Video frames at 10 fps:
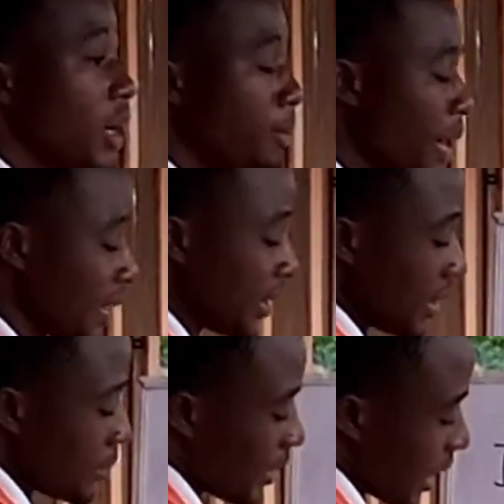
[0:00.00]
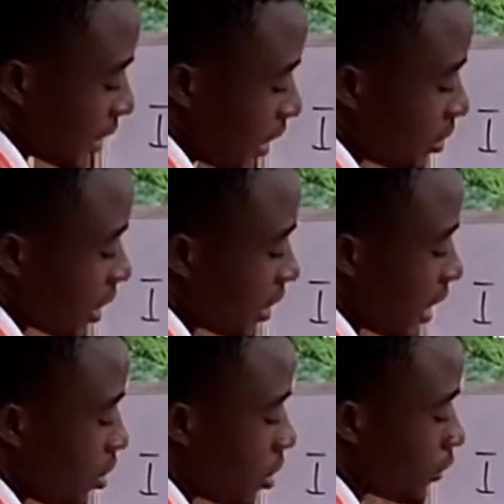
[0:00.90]
Barclays plus the interest that I
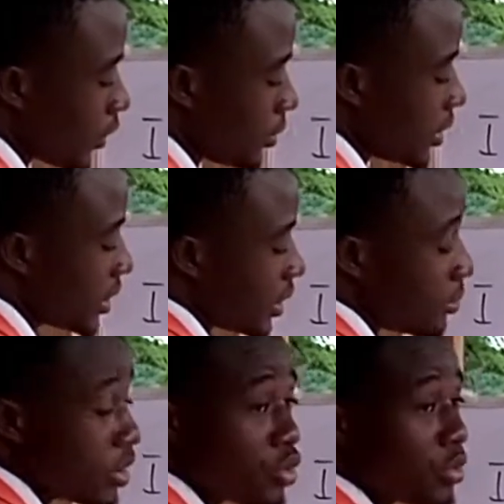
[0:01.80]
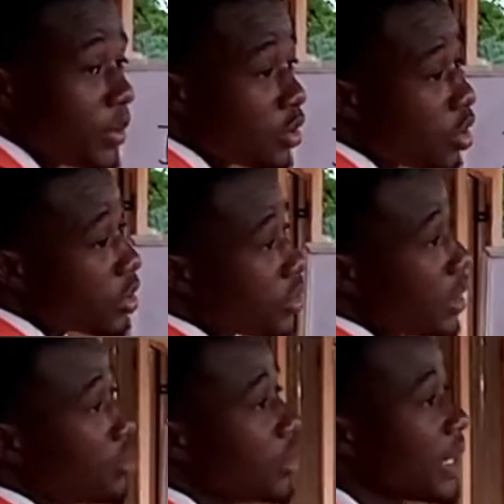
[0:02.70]
got from GCB should be equal to the
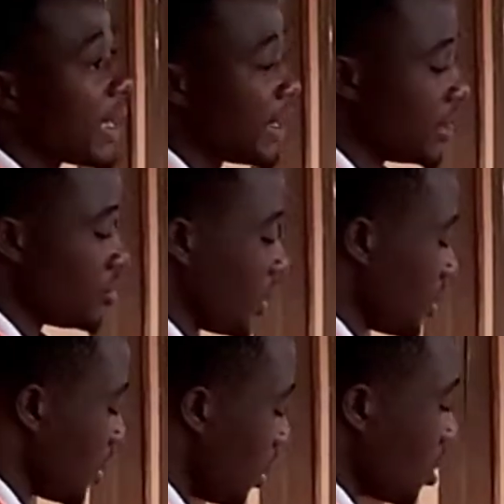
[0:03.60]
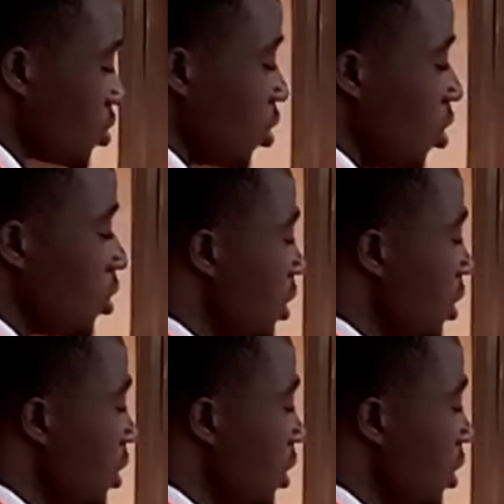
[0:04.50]
total interest. So